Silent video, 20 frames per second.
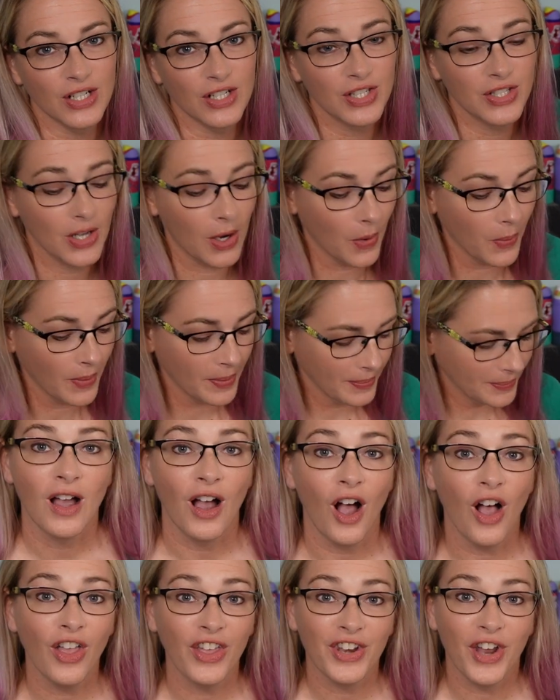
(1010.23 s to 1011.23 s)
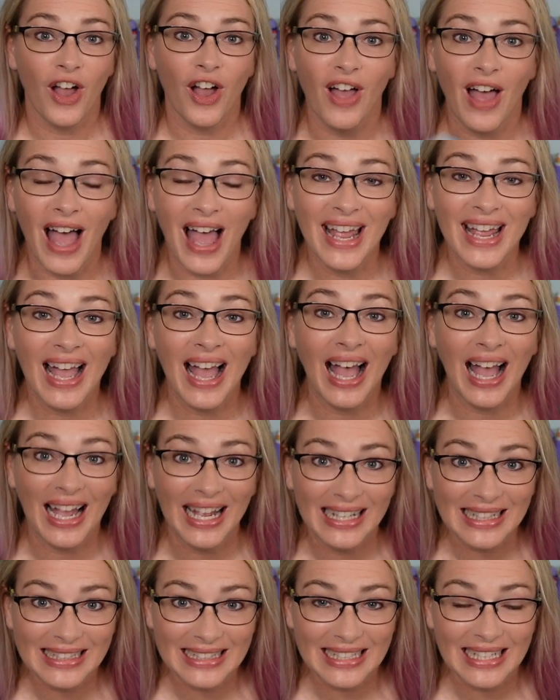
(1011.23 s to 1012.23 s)
So all in all, I
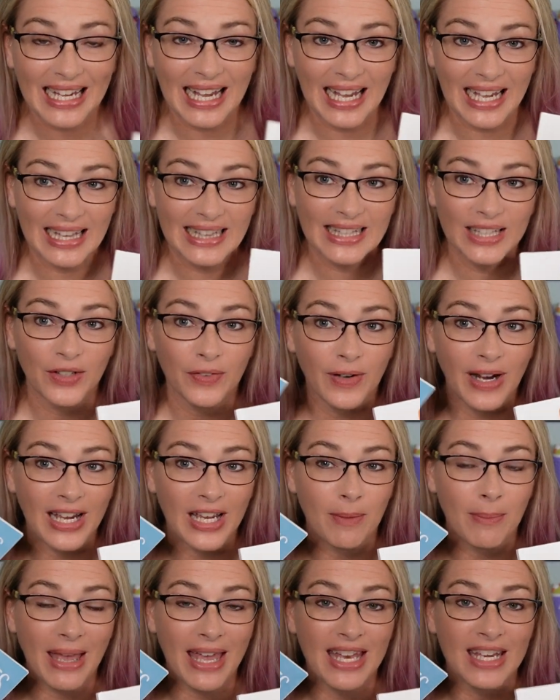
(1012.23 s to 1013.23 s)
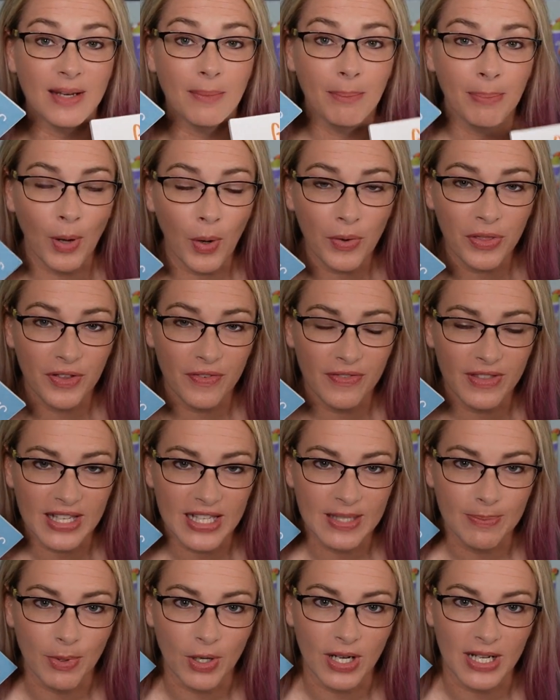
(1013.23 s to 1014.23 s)
highly, highly recommend both of
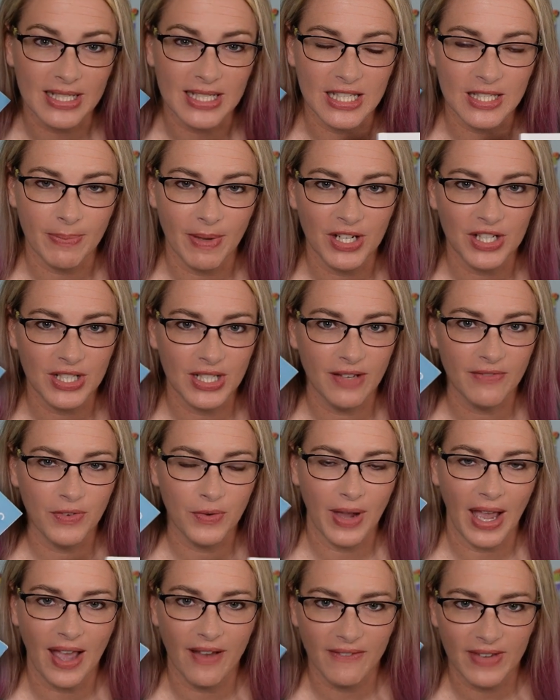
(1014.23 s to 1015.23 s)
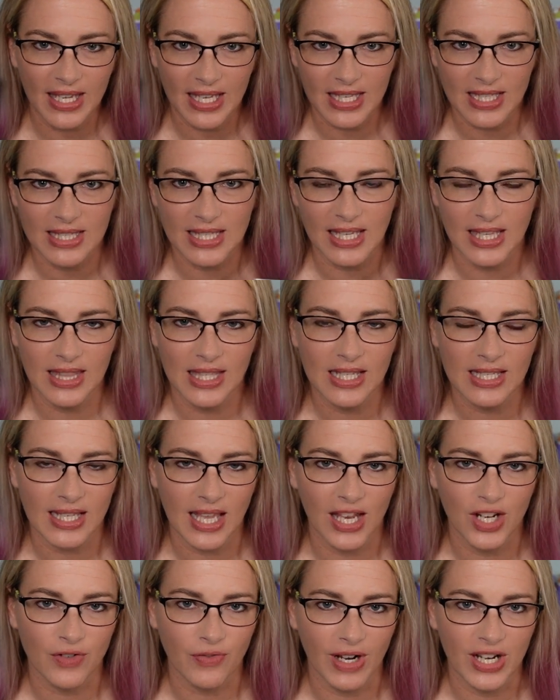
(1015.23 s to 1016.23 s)
these books, especially if you have kids in these
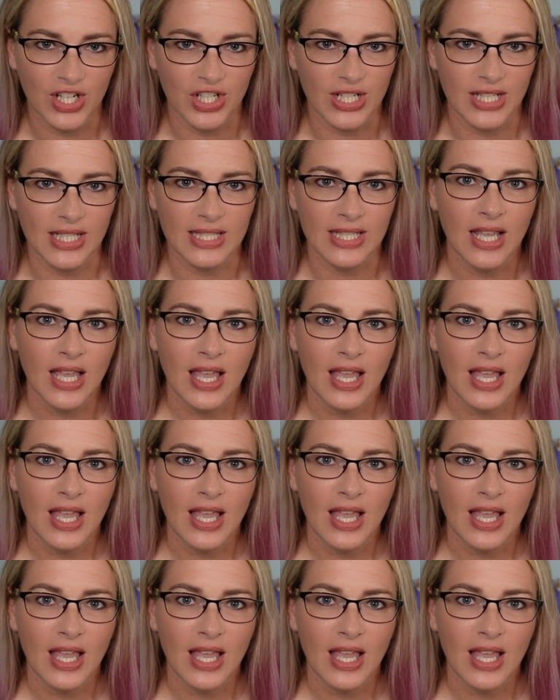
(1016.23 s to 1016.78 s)
age ranges.